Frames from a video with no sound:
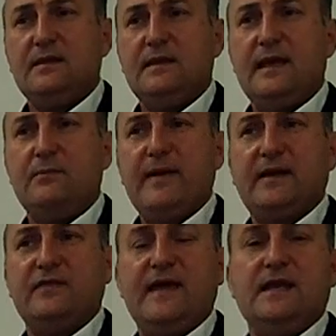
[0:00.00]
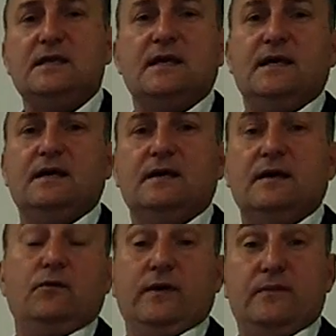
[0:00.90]
Now back then,
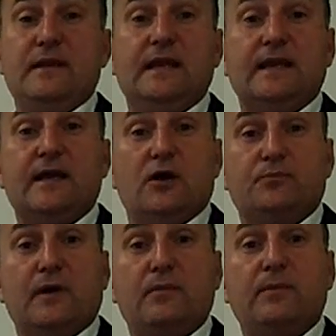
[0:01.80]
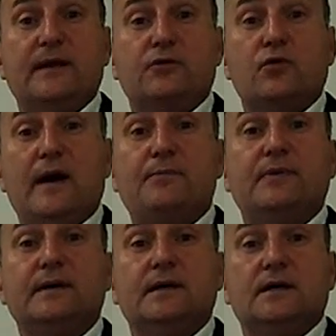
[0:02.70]
admittedly I probably grew up
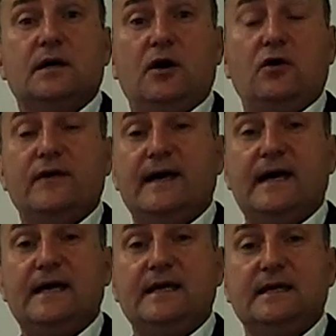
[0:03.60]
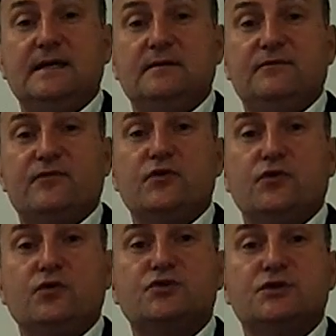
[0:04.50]
on a fruit
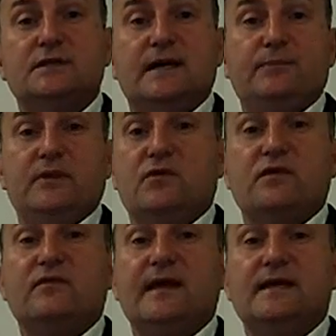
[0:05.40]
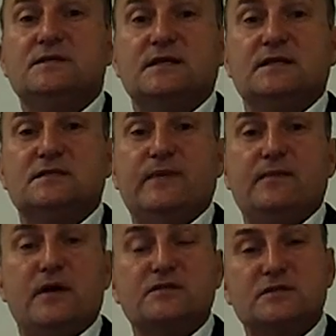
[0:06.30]
orchard up in the Riverland and
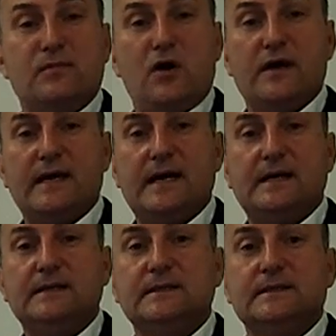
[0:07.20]
spent most of my